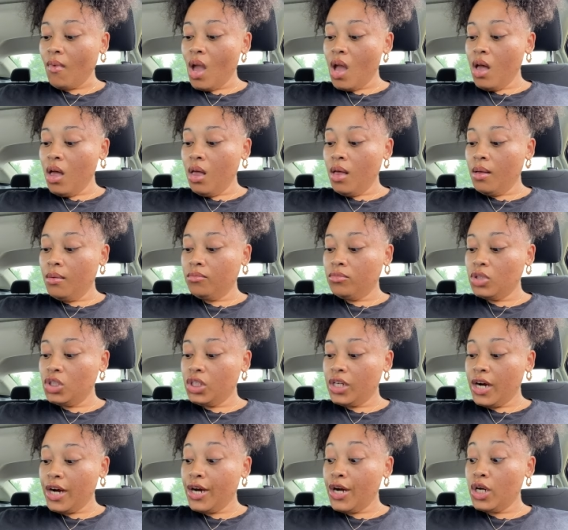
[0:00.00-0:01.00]
um
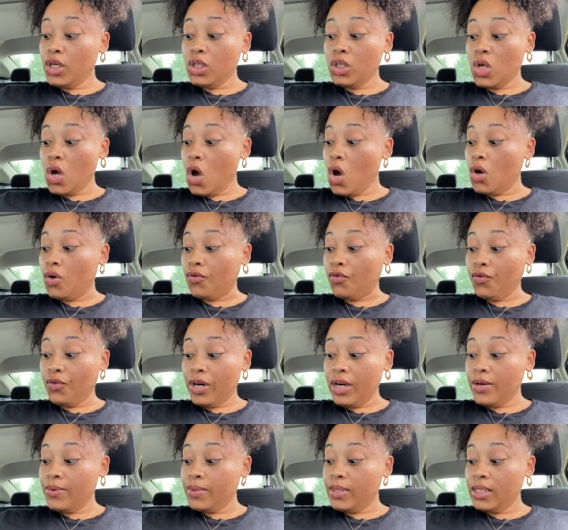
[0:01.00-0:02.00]
share your song
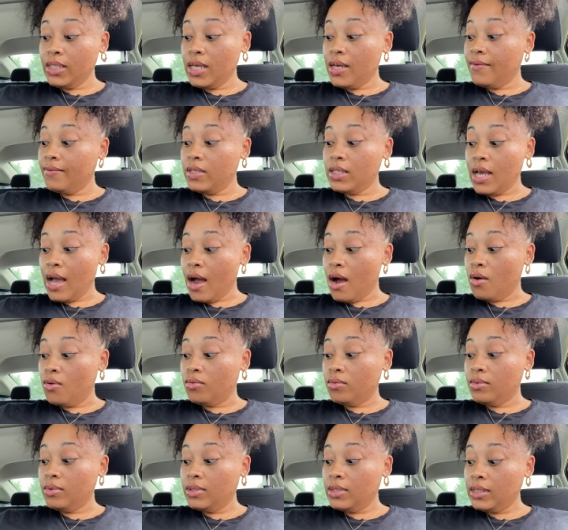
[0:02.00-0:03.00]
frequency of
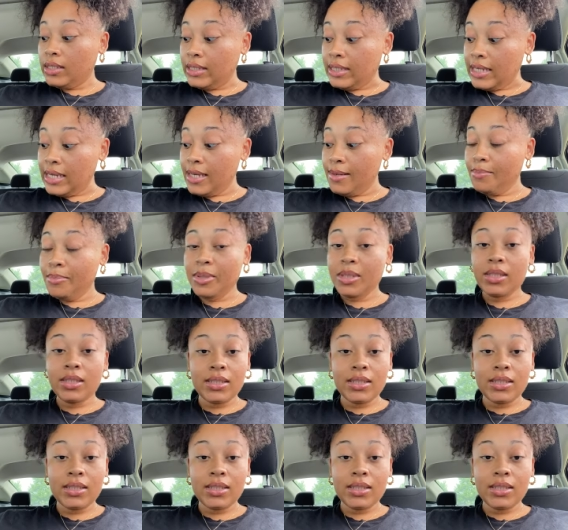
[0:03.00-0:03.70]
sound deep